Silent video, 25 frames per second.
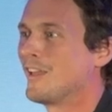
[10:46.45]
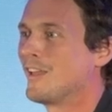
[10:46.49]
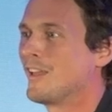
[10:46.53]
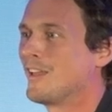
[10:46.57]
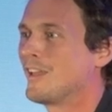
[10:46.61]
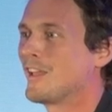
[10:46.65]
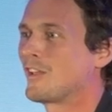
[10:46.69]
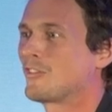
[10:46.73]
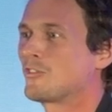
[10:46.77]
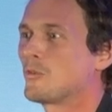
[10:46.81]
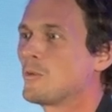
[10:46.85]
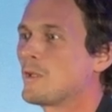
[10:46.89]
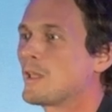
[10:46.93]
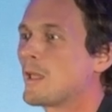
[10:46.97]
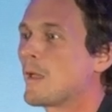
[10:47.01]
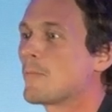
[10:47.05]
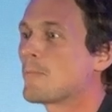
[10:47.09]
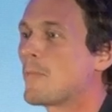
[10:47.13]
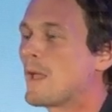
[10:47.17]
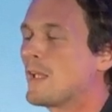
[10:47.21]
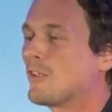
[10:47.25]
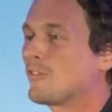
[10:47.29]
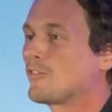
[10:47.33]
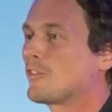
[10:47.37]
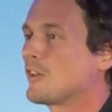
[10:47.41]
Yeah, so we get
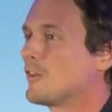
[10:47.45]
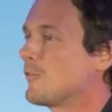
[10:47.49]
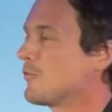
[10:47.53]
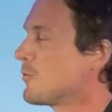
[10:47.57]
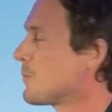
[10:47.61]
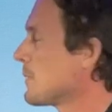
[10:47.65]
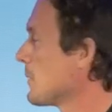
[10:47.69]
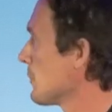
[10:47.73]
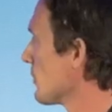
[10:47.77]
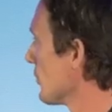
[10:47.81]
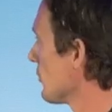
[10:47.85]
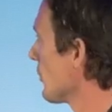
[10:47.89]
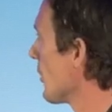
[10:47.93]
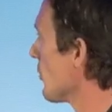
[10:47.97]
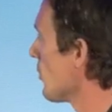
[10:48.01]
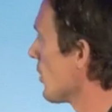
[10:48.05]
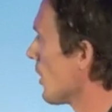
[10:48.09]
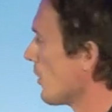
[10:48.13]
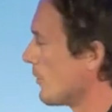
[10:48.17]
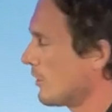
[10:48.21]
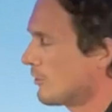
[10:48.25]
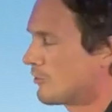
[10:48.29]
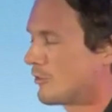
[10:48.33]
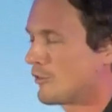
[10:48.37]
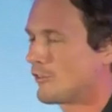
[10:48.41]
basically, for people that don't
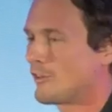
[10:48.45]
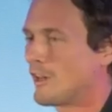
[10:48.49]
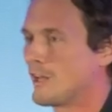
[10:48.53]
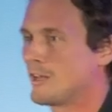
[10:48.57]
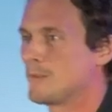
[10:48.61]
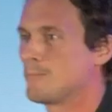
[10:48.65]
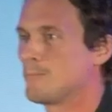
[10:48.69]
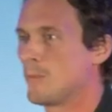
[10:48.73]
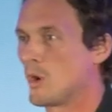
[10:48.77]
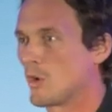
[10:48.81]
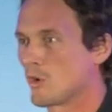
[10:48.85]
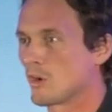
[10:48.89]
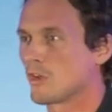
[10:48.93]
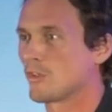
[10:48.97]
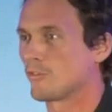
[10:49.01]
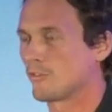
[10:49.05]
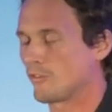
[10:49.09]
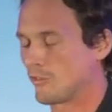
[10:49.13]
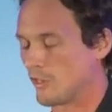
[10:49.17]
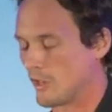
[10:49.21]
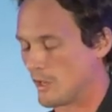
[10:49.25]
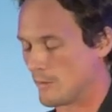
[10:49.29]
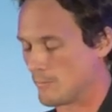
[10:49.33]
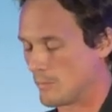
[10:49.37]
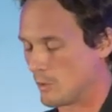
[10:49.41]
know, it's a slightly bonkers
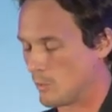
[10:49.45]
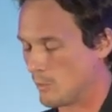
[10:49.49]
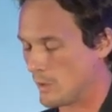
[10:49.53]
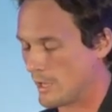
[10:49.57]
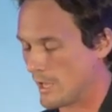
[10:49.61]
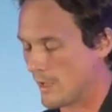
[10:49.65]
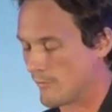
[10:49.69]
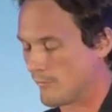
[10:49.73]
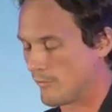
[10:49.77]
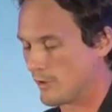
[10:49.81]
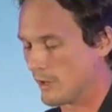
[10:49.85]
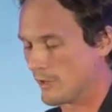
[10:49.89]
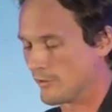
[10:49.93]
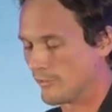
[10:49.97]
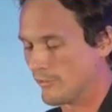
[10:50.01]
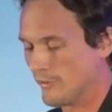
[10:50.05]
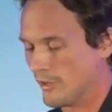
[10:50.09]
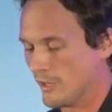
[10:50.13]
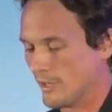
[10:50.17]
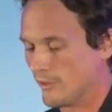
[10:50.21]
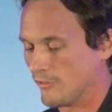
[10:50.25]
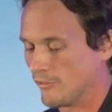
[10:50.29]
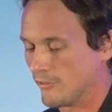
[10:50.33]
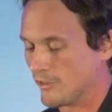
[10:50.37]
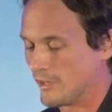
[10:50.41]
thing, but we get
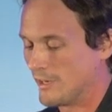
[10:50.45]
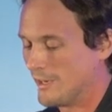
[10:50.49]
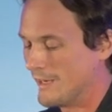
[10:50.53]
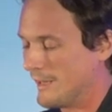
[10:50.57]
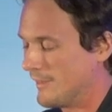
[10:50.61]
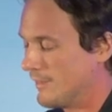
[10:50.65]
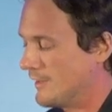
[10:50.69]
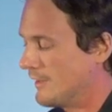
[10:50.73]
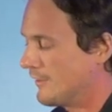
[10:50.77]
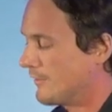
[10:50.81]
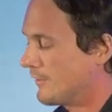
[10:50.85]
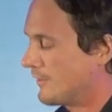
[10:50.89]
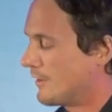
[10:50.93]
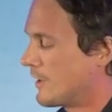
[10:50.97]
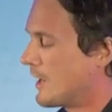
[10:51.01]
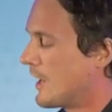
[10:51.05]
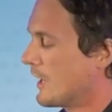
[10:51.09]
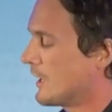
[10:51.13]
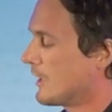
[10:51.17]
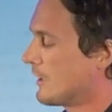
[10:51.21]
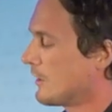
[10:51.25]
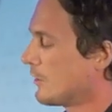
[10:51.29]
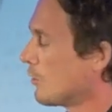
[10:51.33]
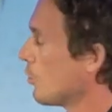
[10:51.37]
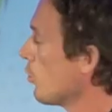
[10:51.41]
volunteers to knit these
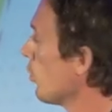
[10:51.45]
tiny little